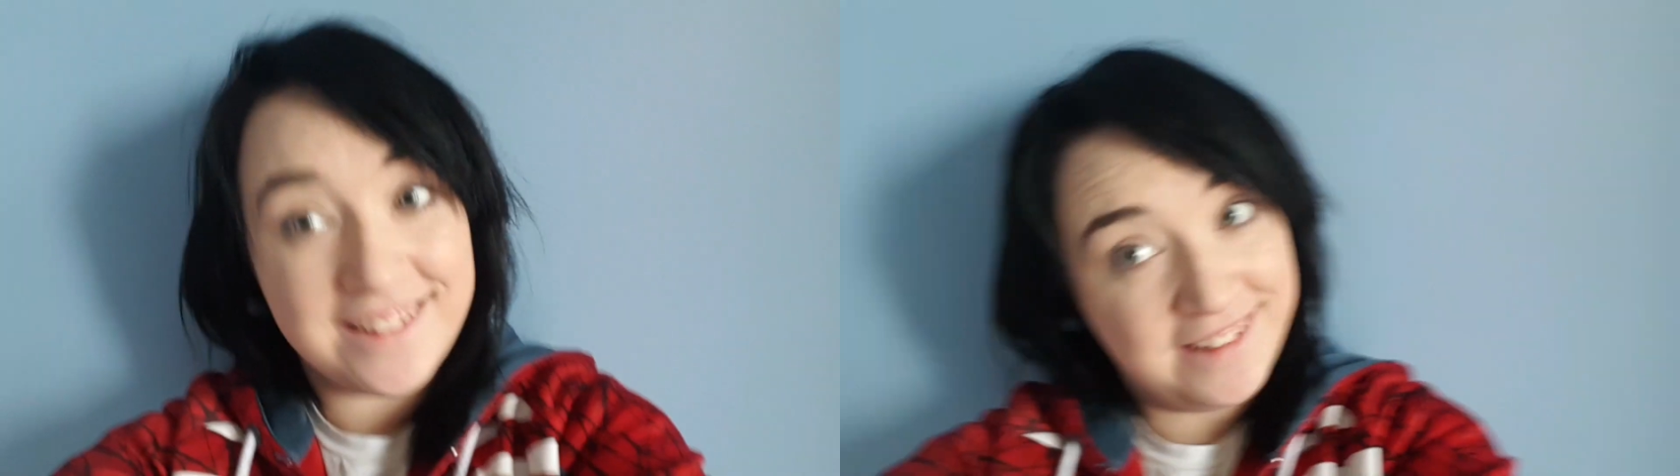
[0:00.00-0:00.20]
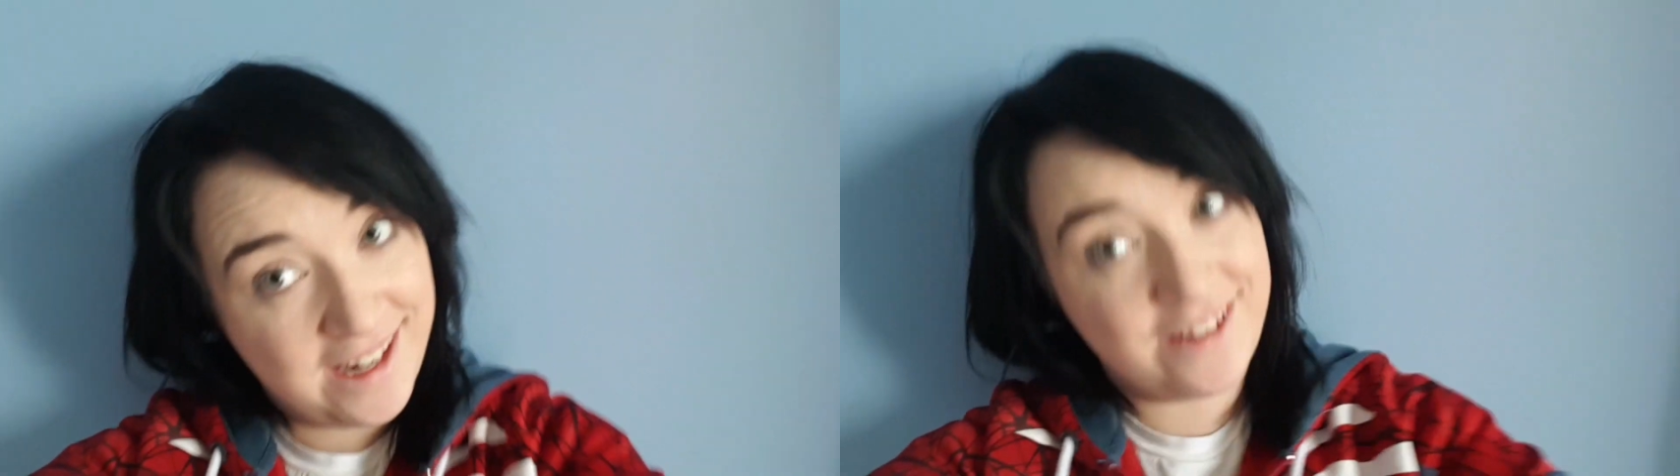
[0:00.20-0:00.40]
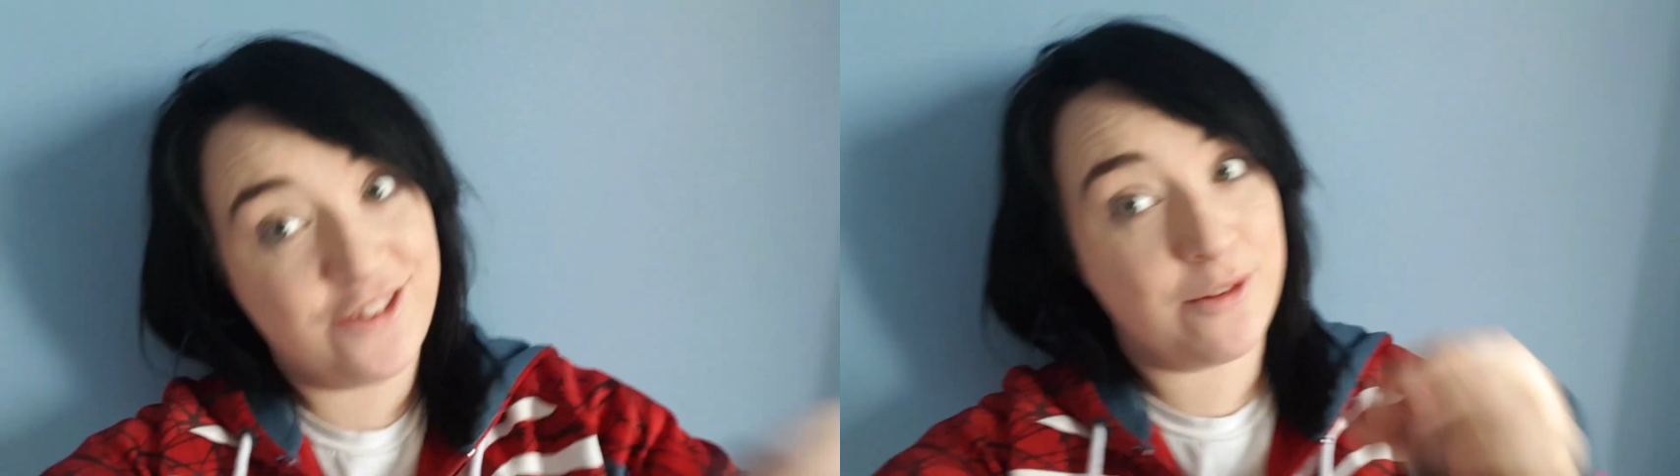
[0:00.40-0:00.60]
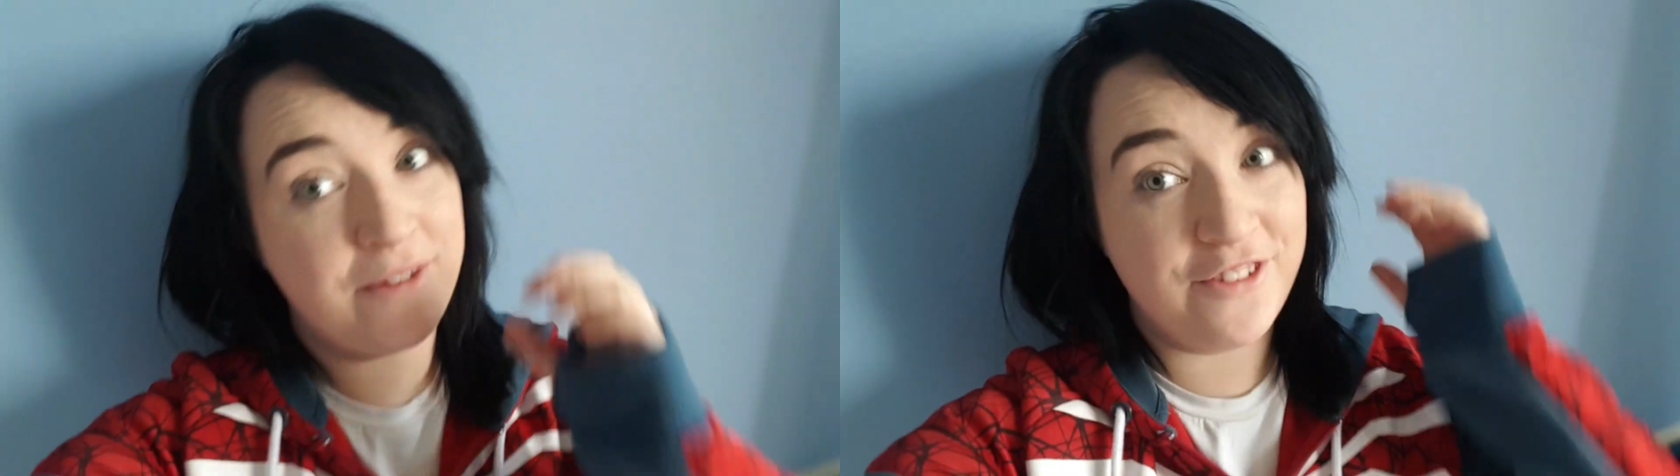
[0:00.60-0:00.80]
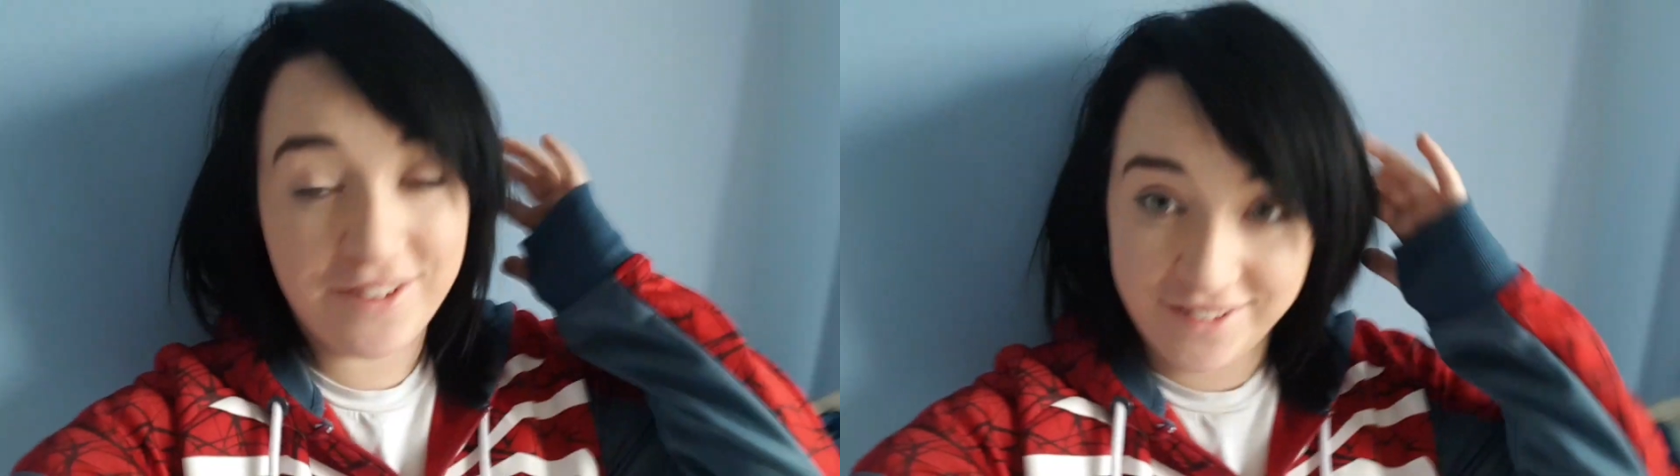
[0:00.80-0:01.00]
nearly dropped my
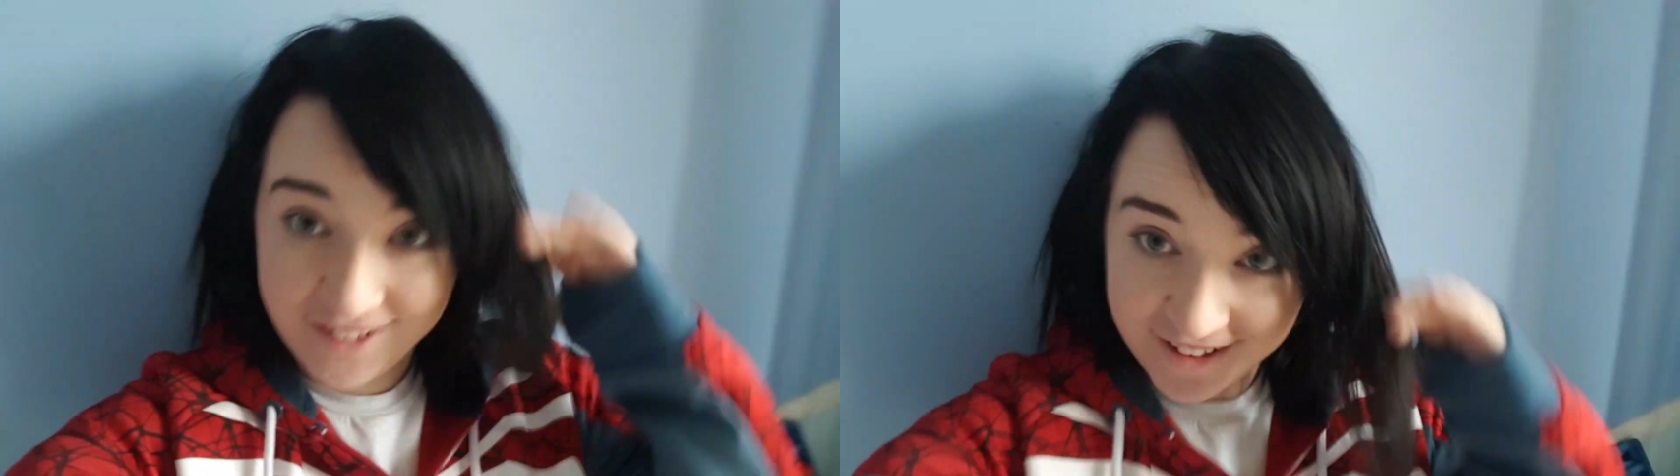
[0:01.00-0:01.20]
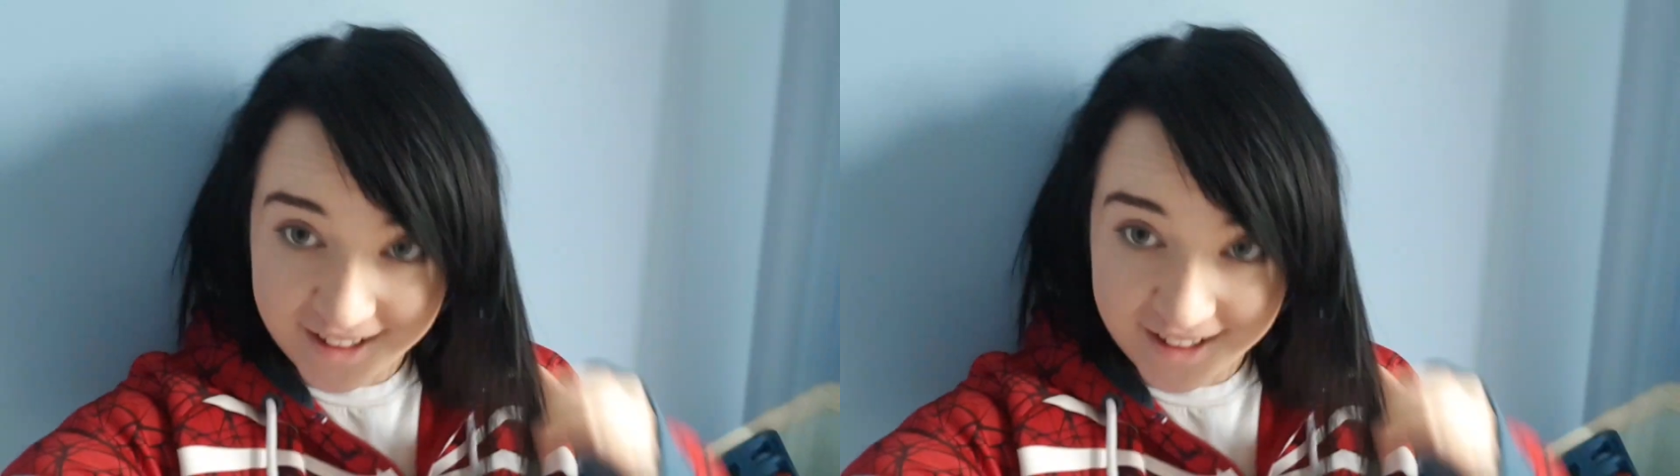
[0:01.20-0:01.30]
phone